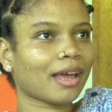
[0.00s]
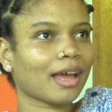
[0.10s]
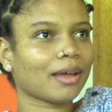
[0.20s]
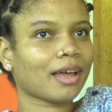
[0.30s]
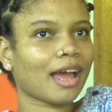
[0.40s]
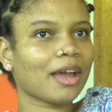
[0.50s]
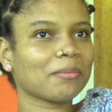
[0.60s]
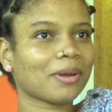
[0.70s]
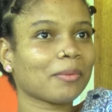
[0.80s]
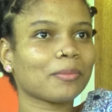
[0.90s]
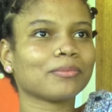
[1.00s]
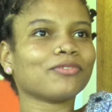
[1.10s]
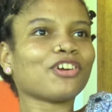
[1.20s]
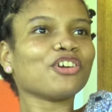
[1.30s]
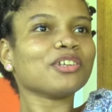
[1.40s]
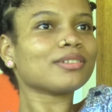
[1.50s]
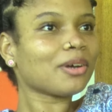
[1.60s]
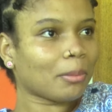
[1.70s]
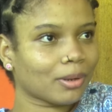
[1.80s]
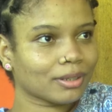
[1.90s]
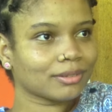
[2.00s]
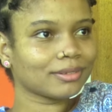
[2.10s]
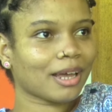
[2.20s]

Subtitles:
I'm very stubborn.